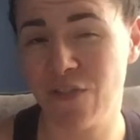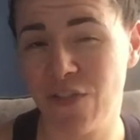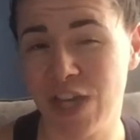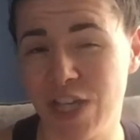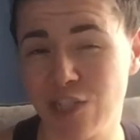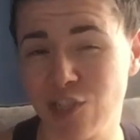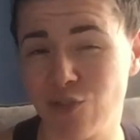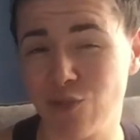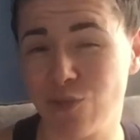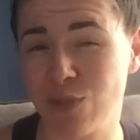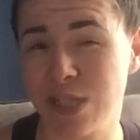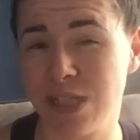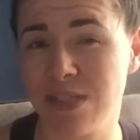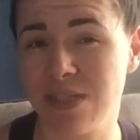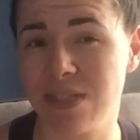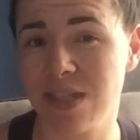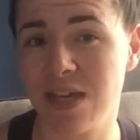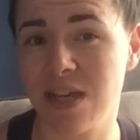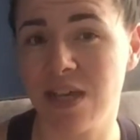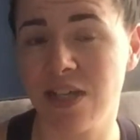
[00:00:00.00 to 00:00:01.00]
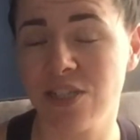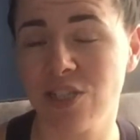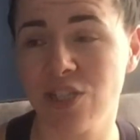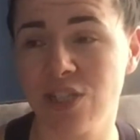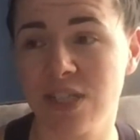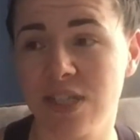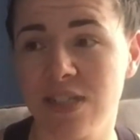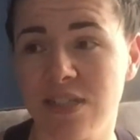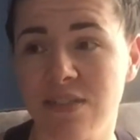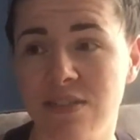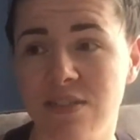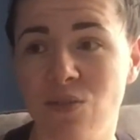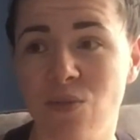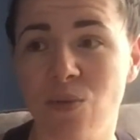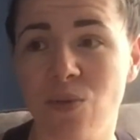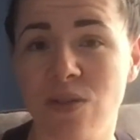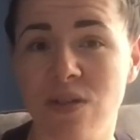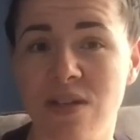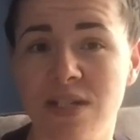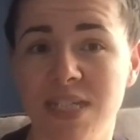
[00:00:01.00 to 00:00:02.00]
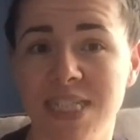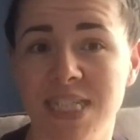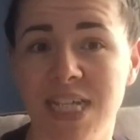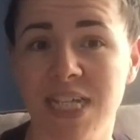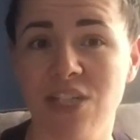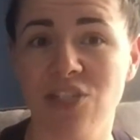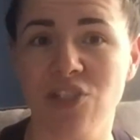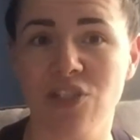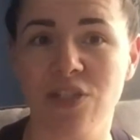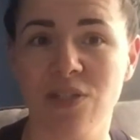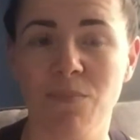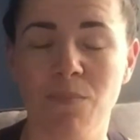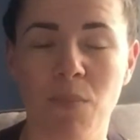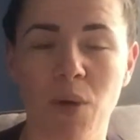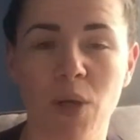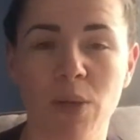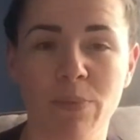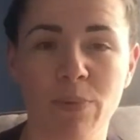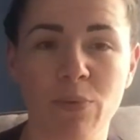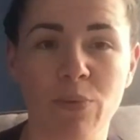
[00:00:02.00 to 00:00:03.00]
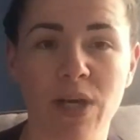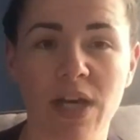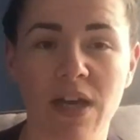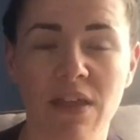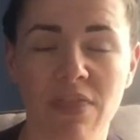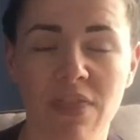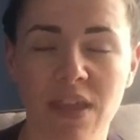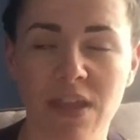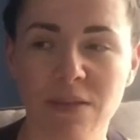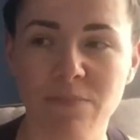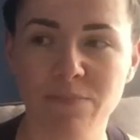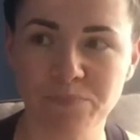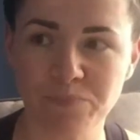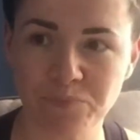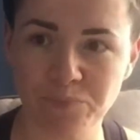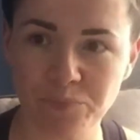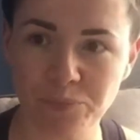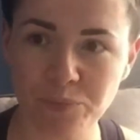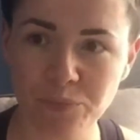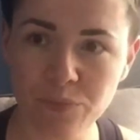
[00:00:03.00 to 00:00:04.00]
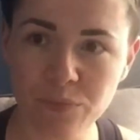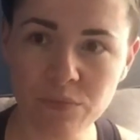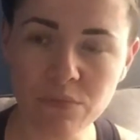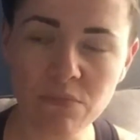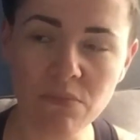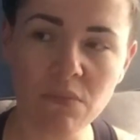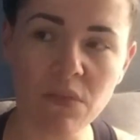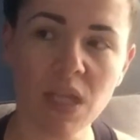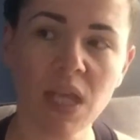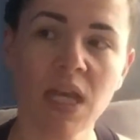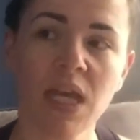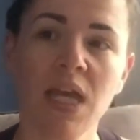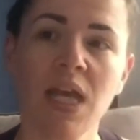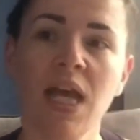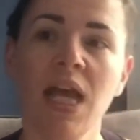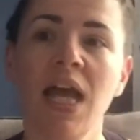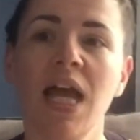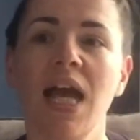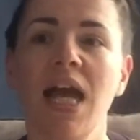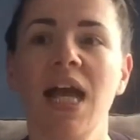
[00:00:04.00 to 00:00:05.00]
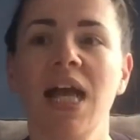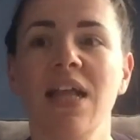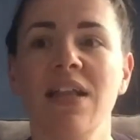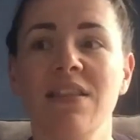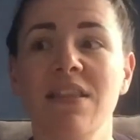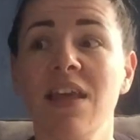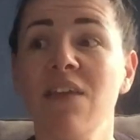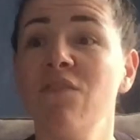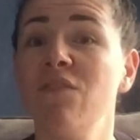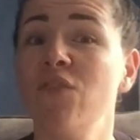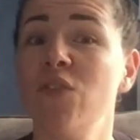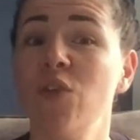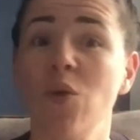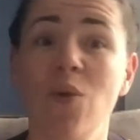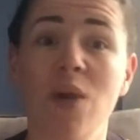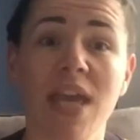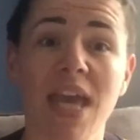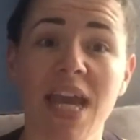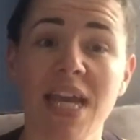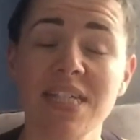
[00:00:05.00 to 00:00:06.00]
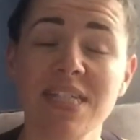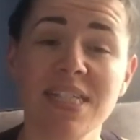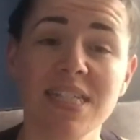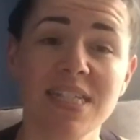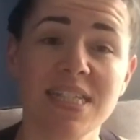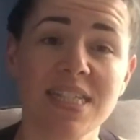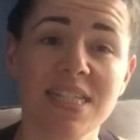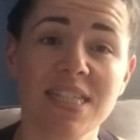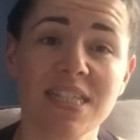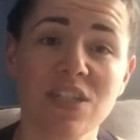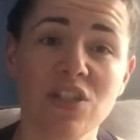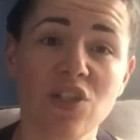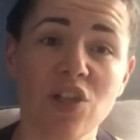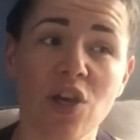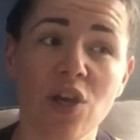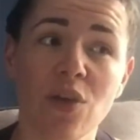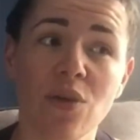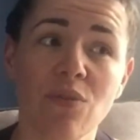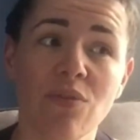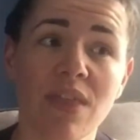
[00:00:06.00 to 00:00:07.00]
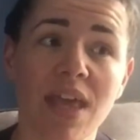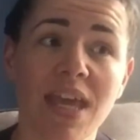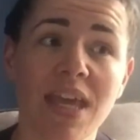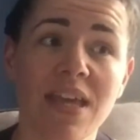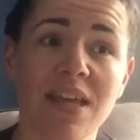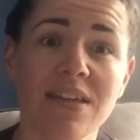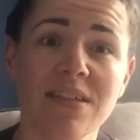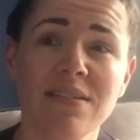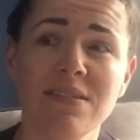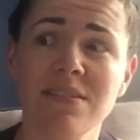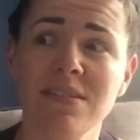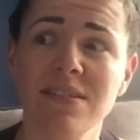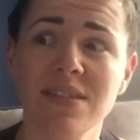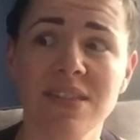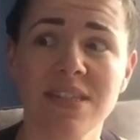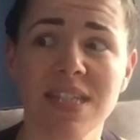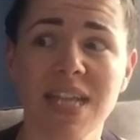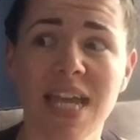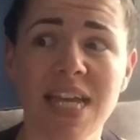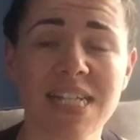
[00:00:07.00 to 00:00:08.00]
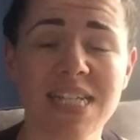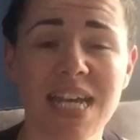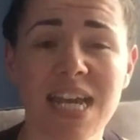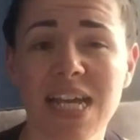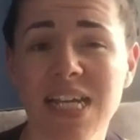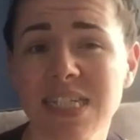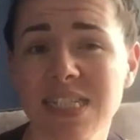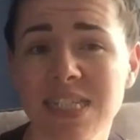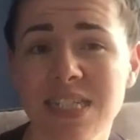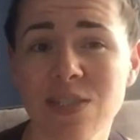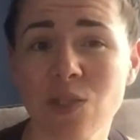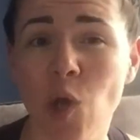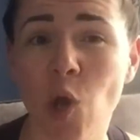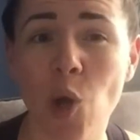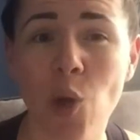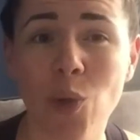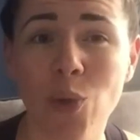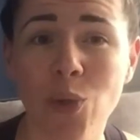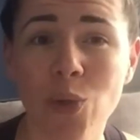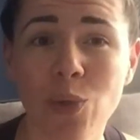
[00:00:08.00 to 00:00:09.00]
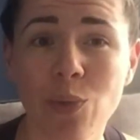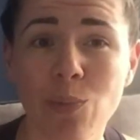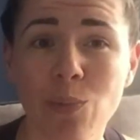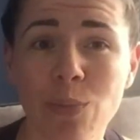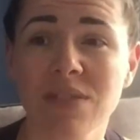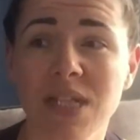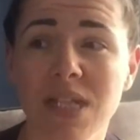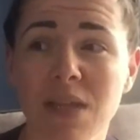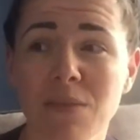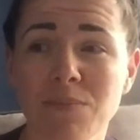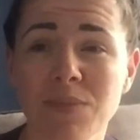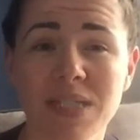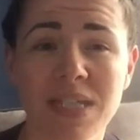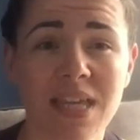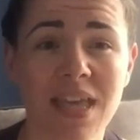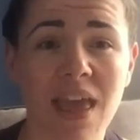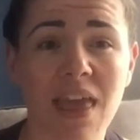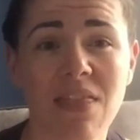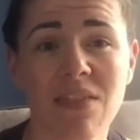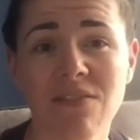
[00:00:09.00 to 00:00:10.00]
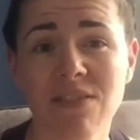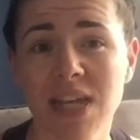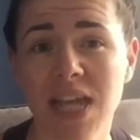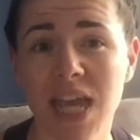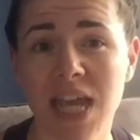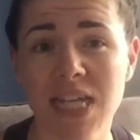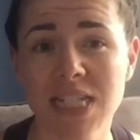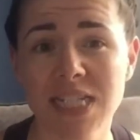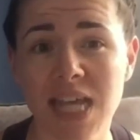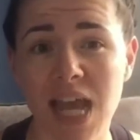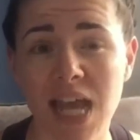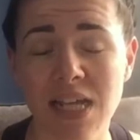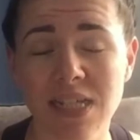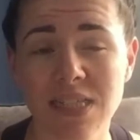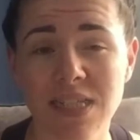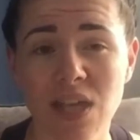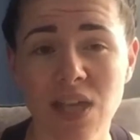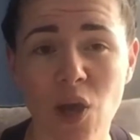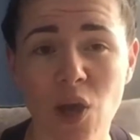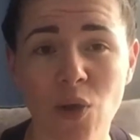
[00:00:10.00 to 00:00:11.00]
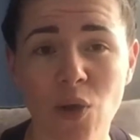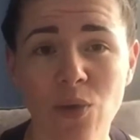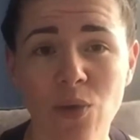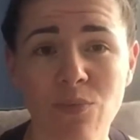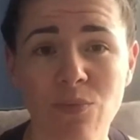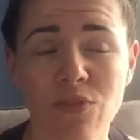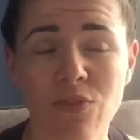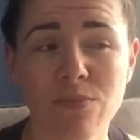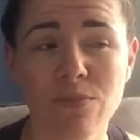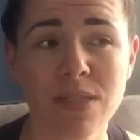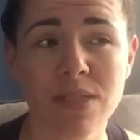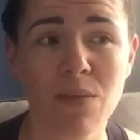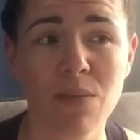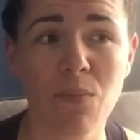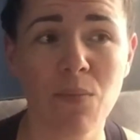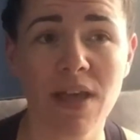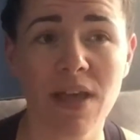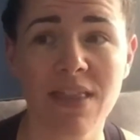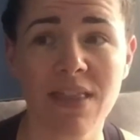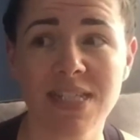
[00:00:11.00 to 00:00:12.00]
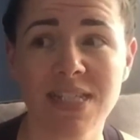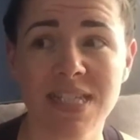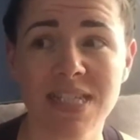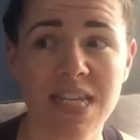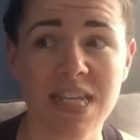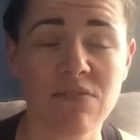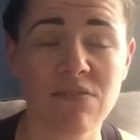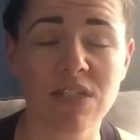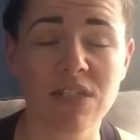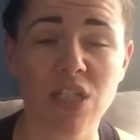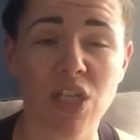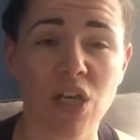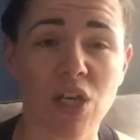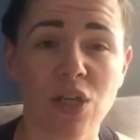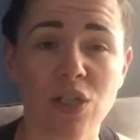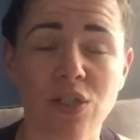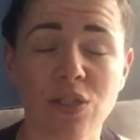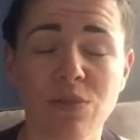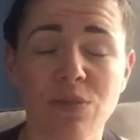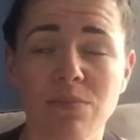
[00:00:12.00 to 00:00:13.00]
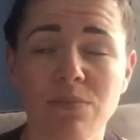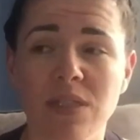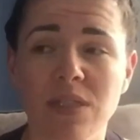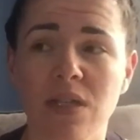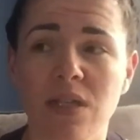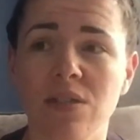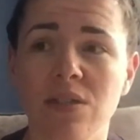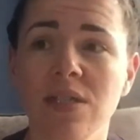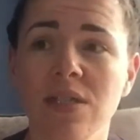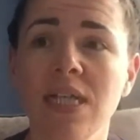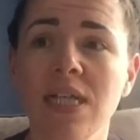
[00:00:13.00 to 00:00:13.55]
extra research and organisation might be worth it. And then for your guests, you know, they can get taxis home, club together and get a taxi home from somewhere that's nearer to home. So